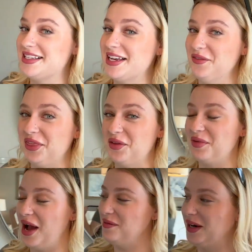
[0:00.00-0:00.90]
see what the
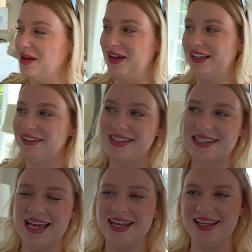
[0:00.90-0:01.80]
primary bed looks
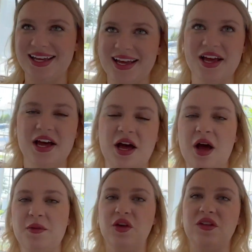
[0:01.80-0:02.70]
like.
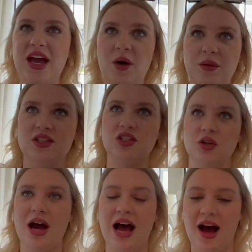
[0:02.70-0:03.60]
Moving out, we
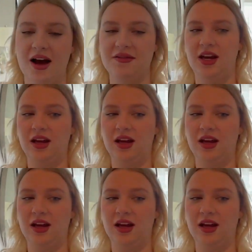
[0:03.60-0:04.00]
do have an